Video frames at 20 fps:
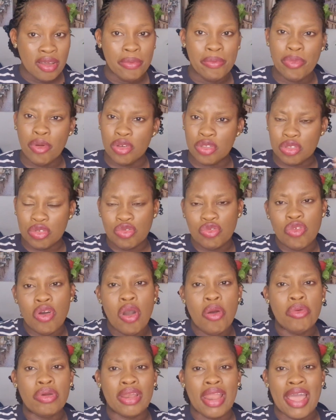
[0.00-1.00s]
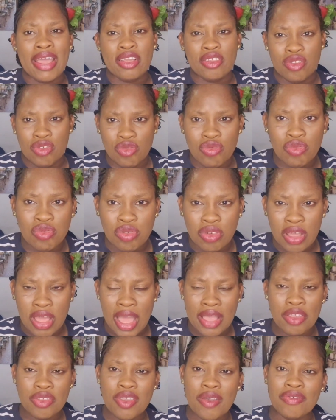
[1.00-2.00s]
But what will I do?
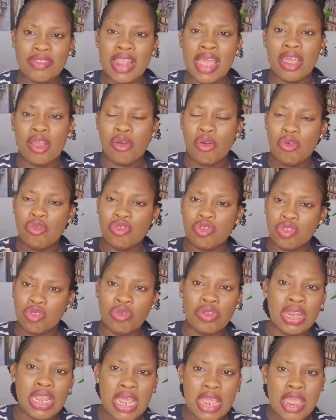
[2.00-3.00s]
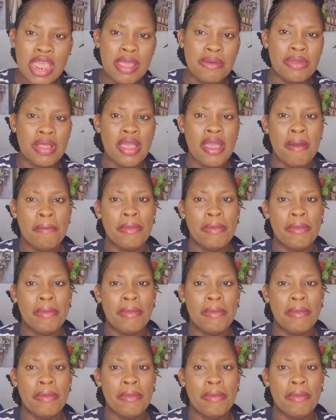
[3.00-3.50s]
I just have to console him,